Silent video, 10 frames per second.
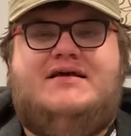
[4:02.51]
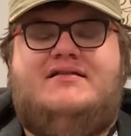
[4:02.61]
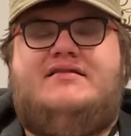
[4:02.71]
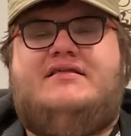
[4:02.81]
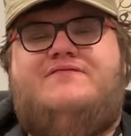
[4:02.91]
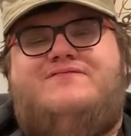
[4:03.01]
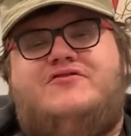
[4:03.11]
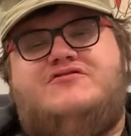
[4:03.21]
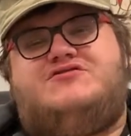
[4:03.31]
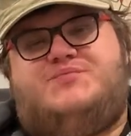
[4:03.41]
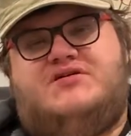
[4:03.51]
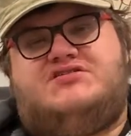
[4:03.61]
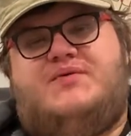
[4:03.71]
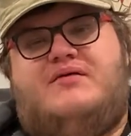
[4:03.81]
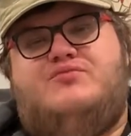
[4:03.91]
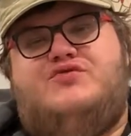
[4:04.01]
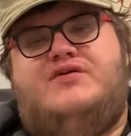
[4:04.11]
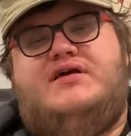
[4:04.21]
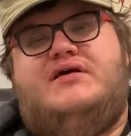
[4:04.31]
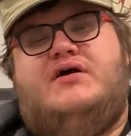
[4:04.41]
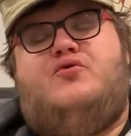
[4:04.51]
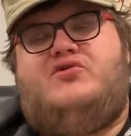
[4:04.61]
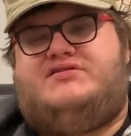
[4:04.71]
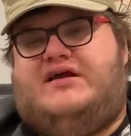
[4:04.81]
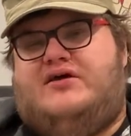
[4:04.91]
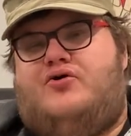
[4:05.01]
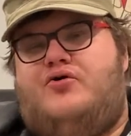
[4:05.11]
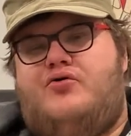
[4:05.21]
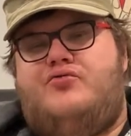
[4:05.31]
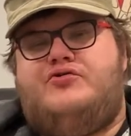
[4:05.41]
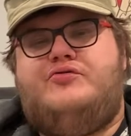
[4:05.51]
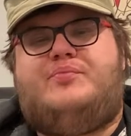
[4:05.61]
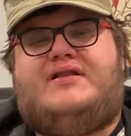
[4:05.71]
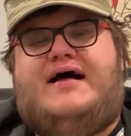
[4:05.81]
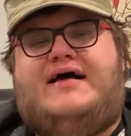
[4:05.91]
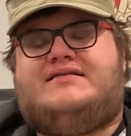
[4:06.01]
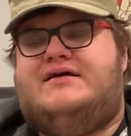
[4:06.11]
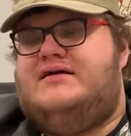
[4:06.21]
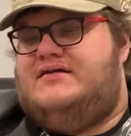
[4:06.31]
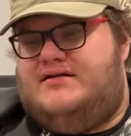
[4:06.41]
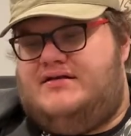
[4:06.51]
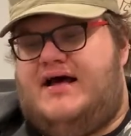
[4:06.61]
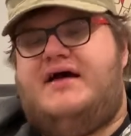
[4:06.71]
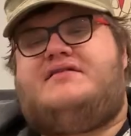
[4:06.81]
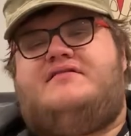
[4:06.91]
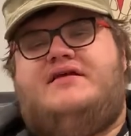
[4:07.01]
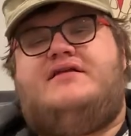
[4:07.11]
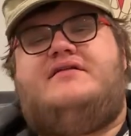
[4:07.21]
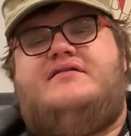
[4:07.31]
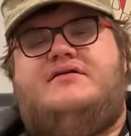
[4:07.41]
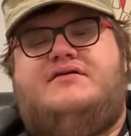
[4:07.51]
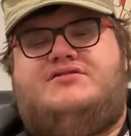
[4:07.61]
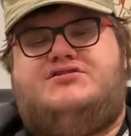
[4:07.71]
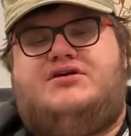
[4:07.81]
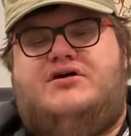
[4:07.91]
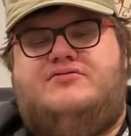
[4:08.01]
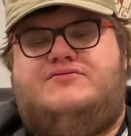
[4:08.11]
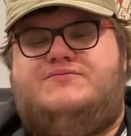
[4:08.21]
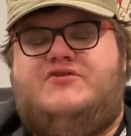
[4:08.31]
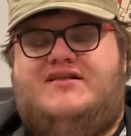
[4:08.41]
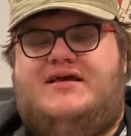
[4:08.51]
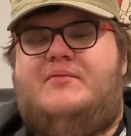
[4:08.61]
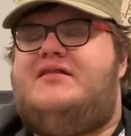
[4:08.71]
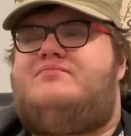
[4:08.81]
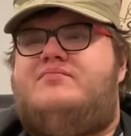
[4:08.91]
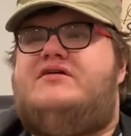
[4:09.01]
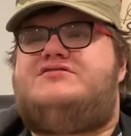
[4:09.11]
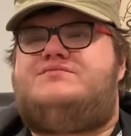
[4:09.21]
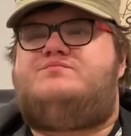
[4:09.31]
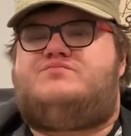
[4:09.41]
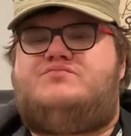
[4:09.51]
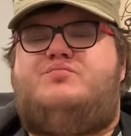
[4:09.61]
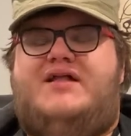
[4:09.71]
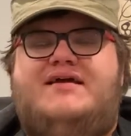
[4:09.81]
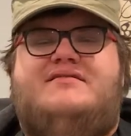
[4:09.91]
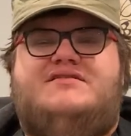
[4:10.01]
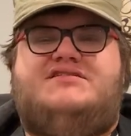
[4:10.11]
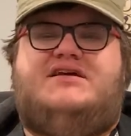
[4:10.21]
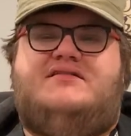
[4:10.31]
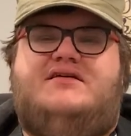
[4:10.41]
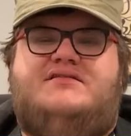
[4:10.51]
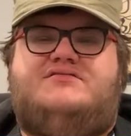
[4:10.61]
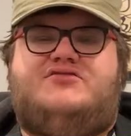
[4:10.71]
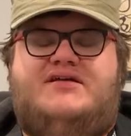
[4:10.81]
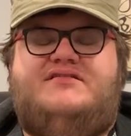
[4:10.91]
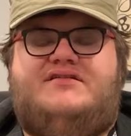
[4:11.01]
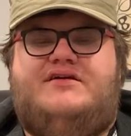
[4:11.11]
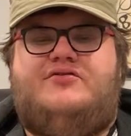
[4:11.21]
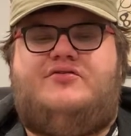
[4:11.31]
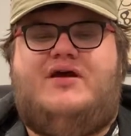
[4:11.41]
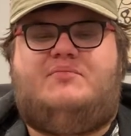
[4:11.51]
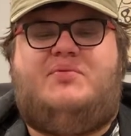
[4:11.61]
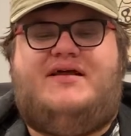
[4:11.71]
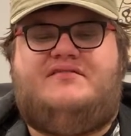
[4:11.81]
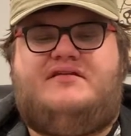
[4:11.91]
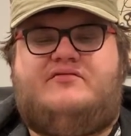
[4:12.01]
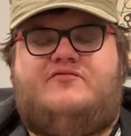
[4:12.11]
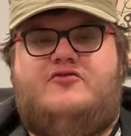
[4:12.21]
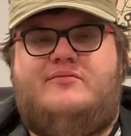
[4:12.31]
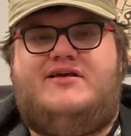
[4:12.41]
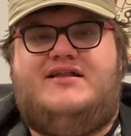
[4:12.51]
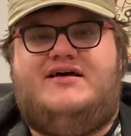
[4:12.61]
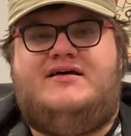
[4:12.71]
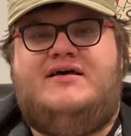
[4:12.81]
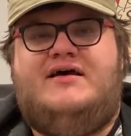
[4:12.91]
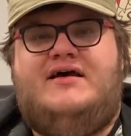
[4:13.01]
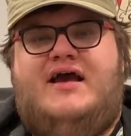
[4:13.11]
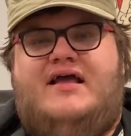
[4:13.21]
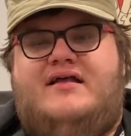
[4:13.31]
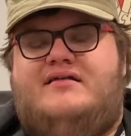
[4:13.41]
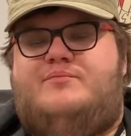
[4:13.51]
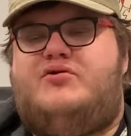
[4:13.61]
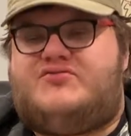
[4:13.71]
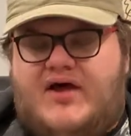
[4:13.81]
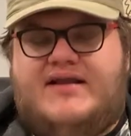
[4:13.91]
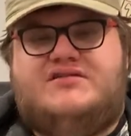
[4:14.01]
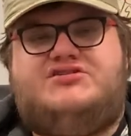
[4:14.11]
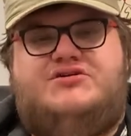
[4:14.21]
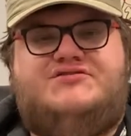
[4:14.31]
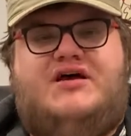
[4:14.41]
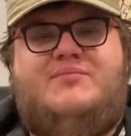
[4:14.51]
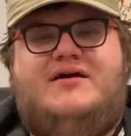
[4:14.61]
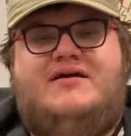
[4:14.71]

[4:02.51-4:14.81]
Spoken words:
Like the first SpongeBob movie was a whole new plot, not seen in the show, really. I mean, there's Plankton trying to steal the Krabby Patty secret formula, and Poseidon shows up.